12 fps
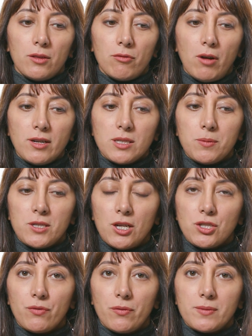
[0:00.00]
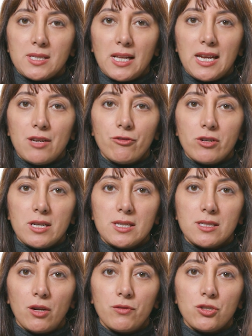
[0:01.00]
the right to protection from slavery,
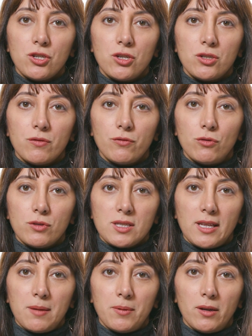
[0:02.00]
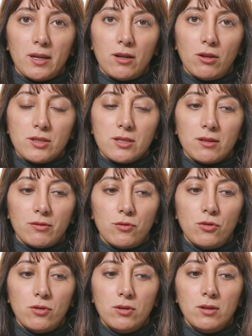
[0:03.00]
servitude and forced labour in Article
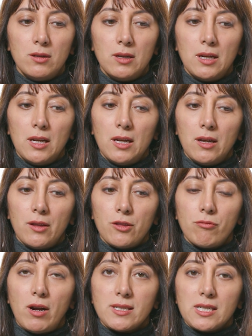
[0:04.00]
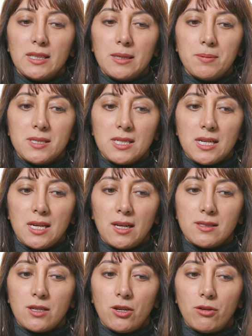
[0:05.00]
4, the right to liberty
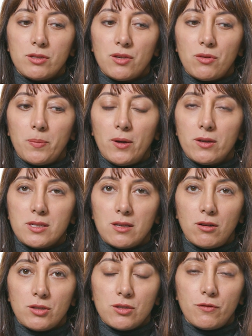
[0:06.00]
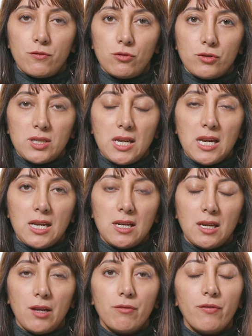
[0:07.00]
and security of the person in Article
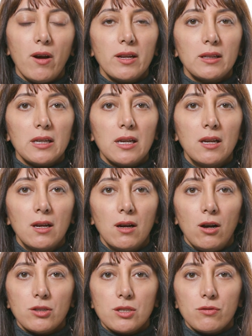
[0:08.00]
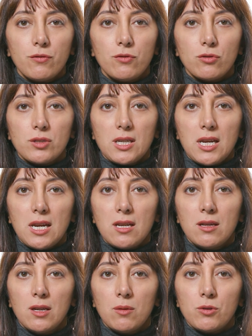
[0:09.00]
14, and finally Article
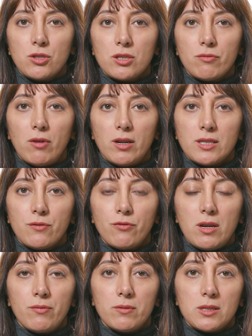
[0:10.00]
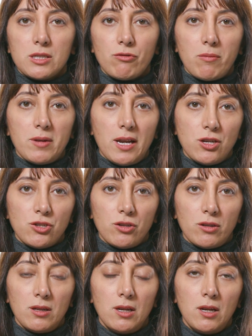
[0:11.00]
14, which is the right to freedom from
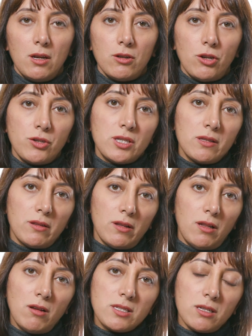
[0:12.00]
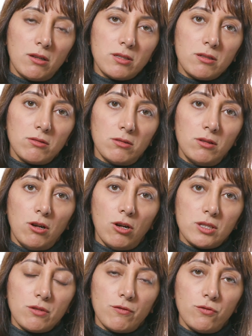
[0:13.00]
discrimination, noting that the last article,
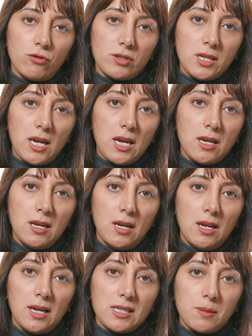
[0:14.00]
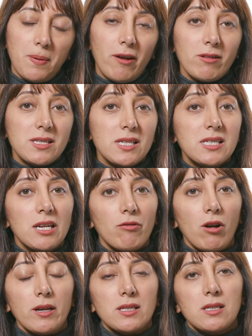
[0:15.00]
Article 14, is a parasitic
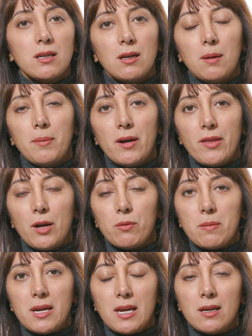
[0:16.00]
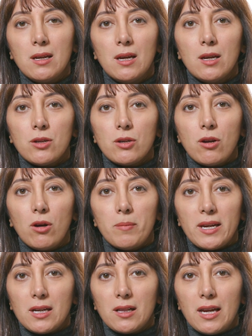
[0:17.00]
right, and by that we mean you can't
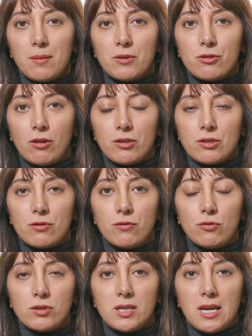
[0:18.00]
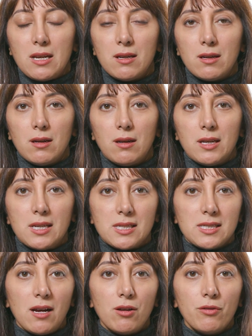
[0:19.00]
make a claim under Article 14 in
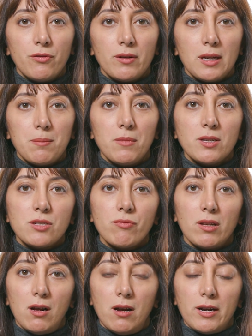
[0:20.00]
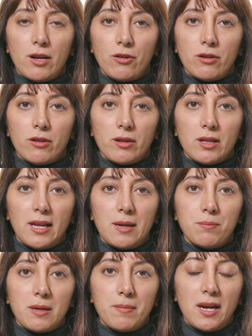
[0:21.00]
itself. It must rely on another claim being